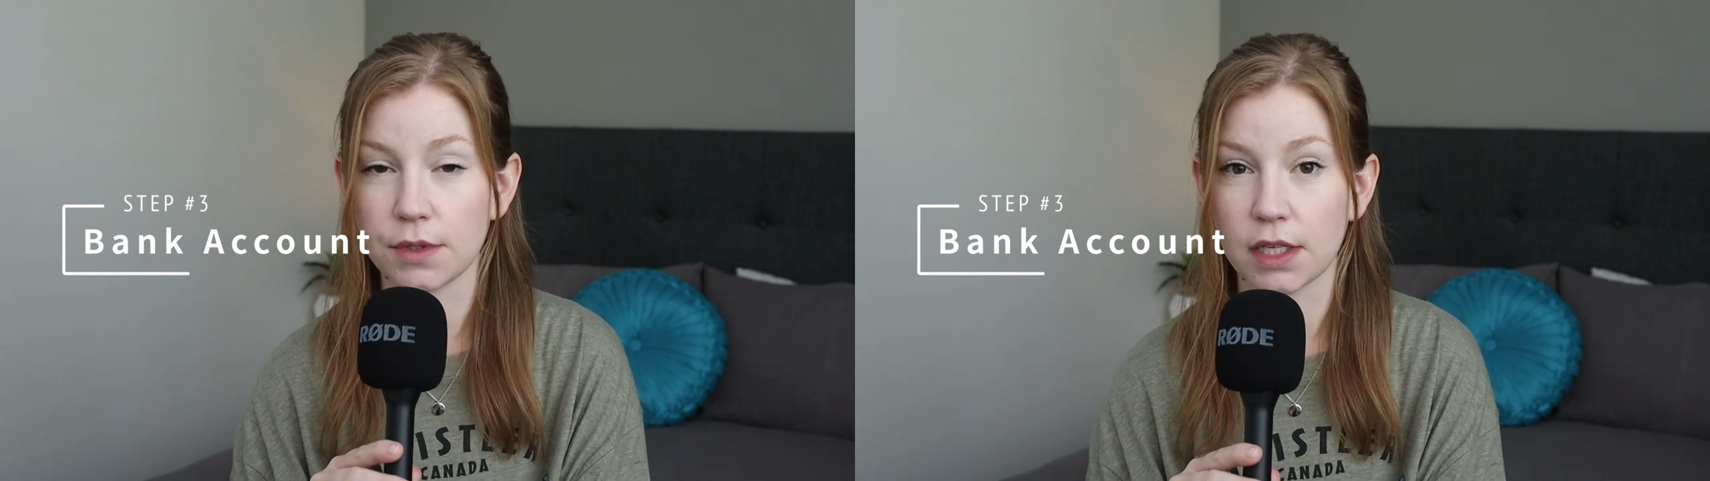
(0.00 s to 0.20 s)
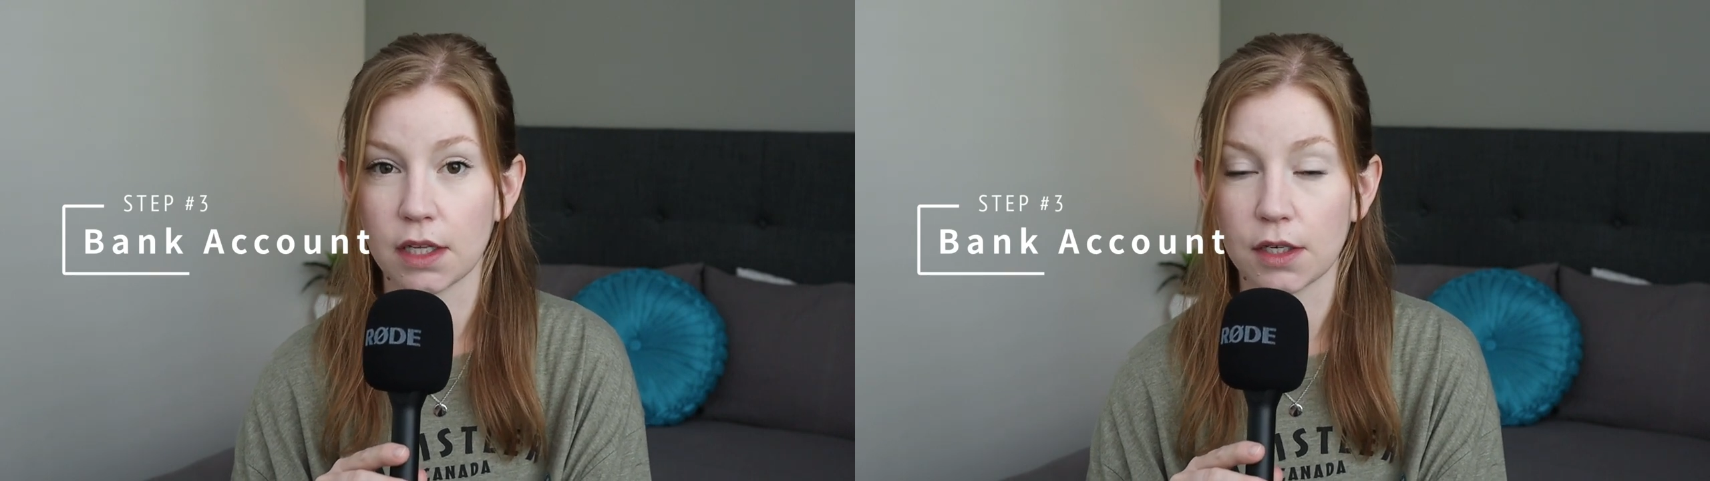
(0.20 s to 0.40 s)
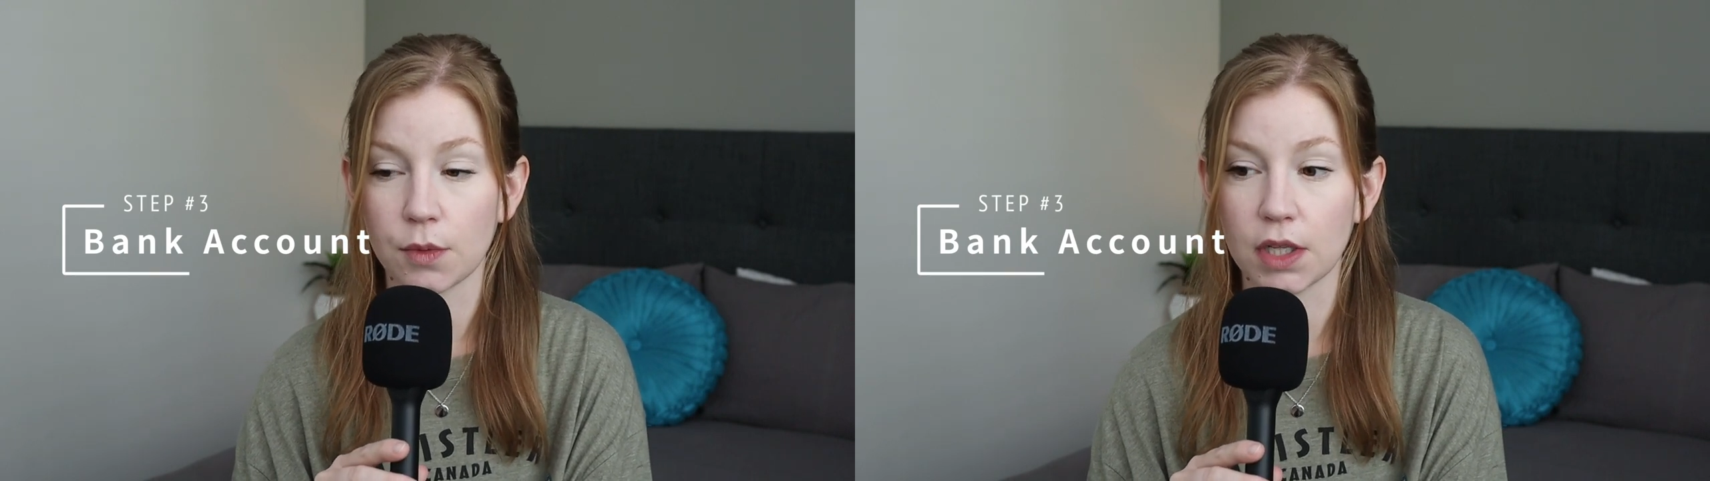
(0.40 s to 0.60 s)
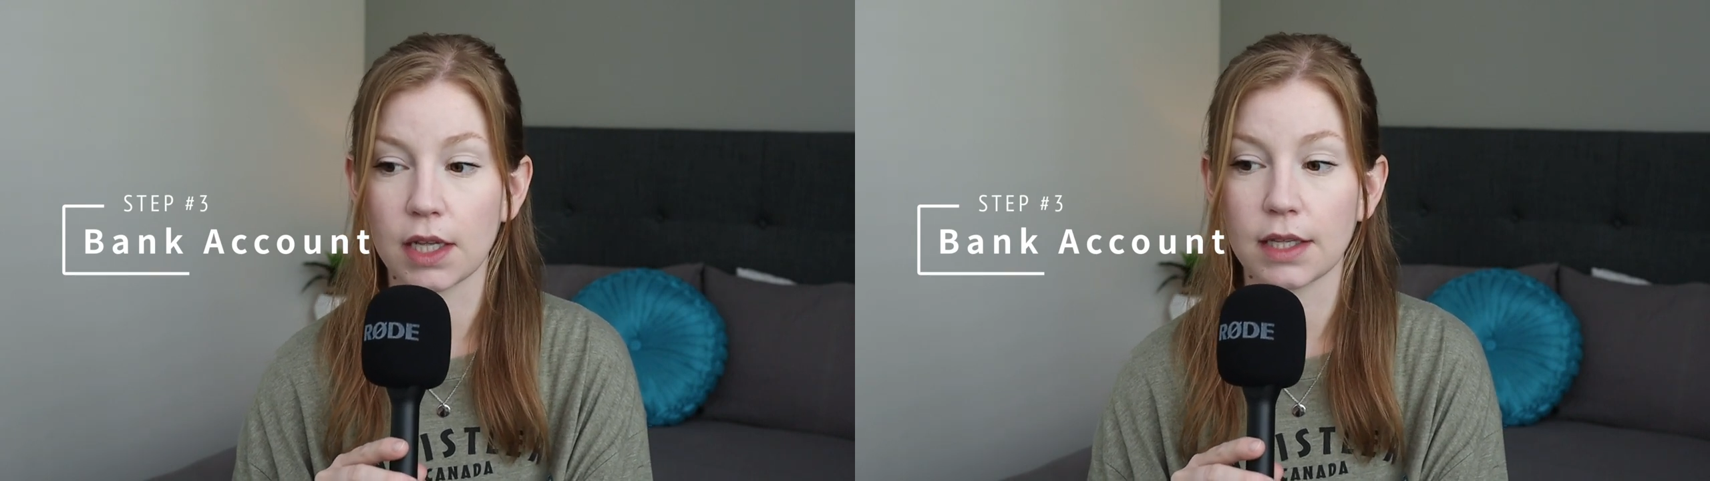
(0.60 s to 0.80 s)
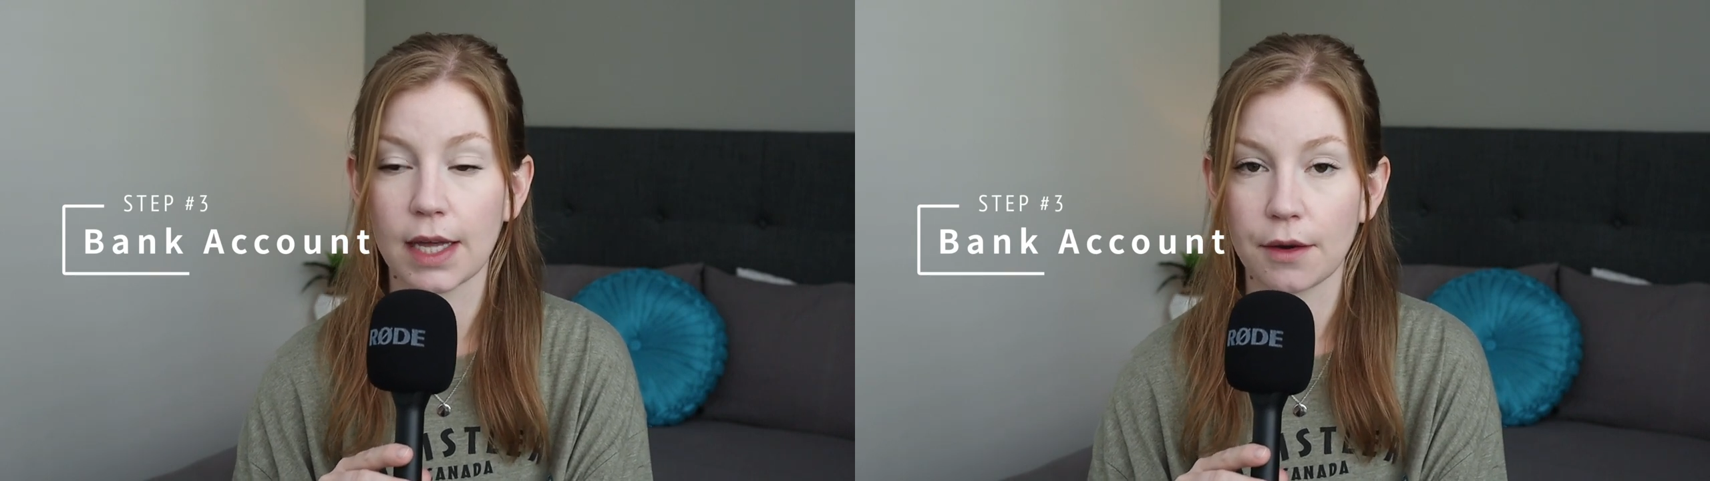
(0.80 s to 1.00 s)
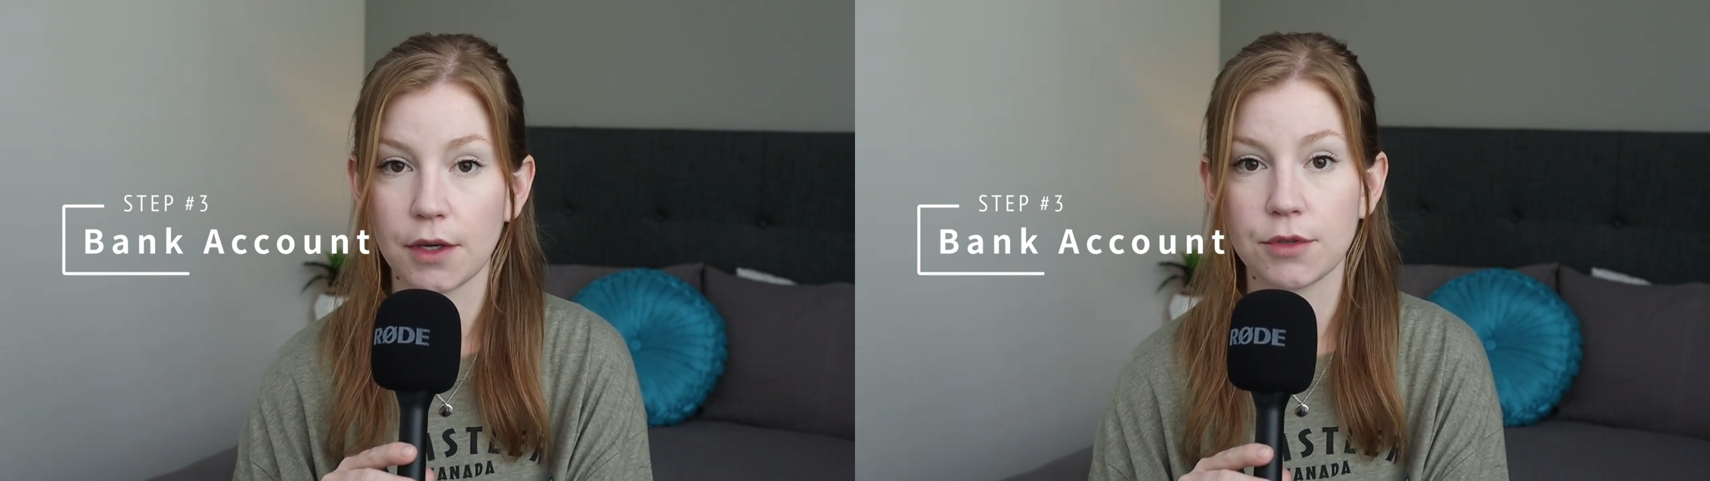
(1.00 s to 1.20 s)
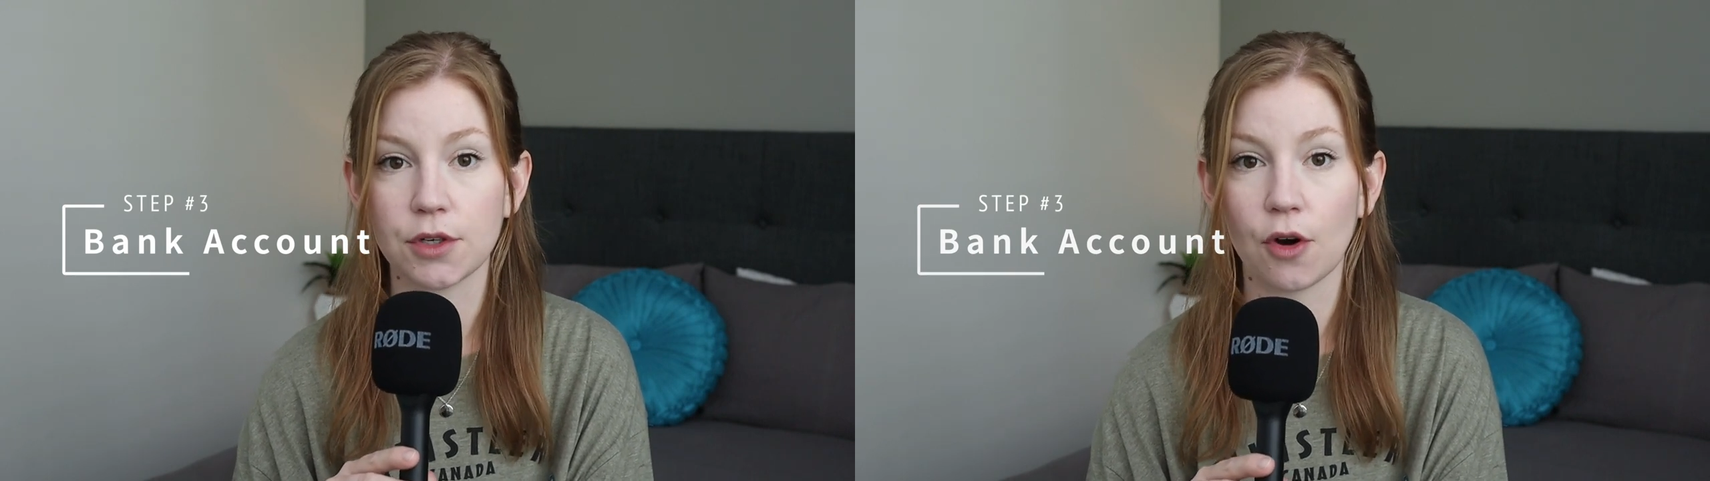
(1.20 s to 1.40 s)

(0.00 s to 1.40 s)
Zealand will allow you to